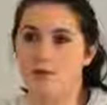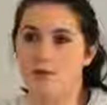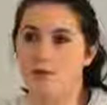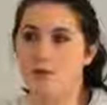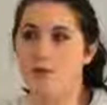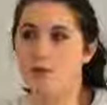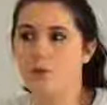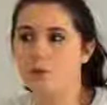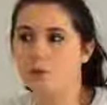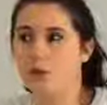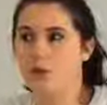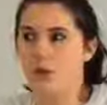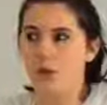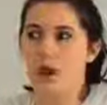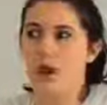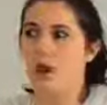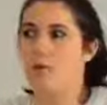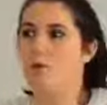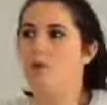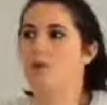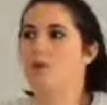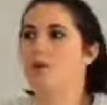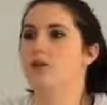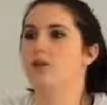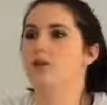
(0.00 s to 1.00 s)
Where do we get
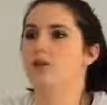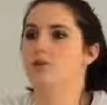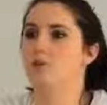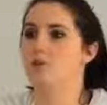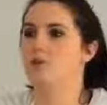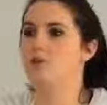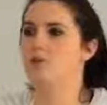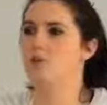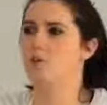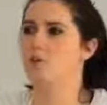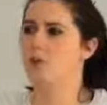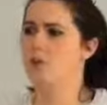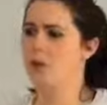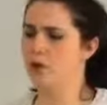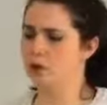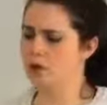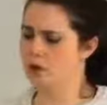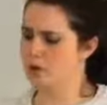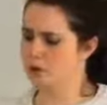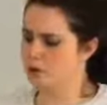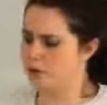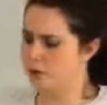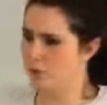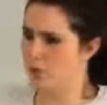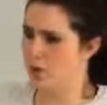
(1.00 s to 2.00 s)
our energy from? Do we plug
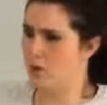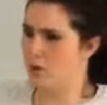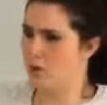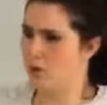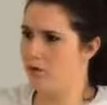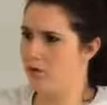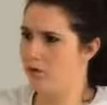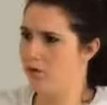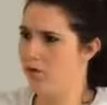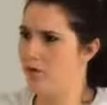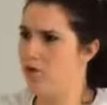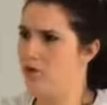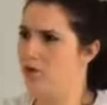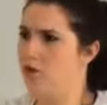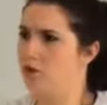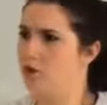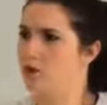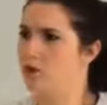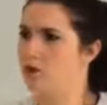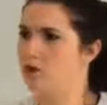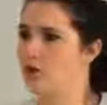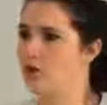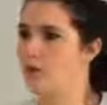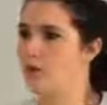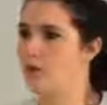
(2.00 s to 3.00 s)
into the wall overnight and
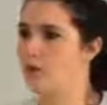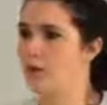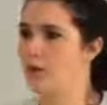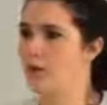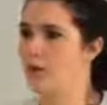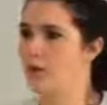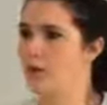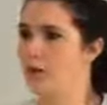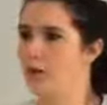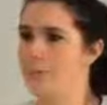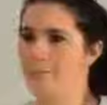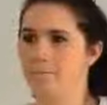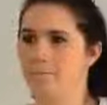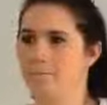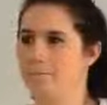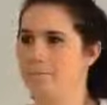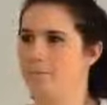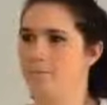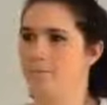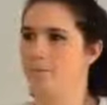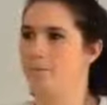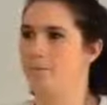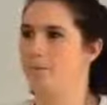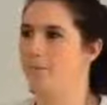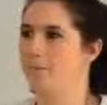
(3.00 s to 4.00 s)
charge up?
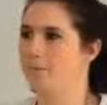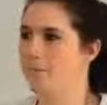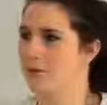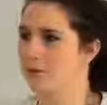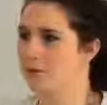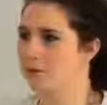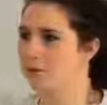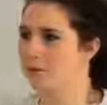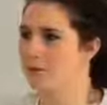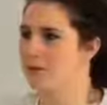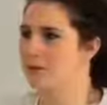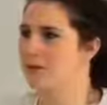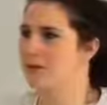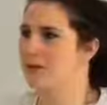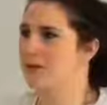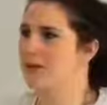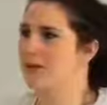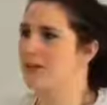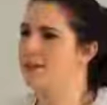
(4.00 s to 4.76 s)
No, what do we do?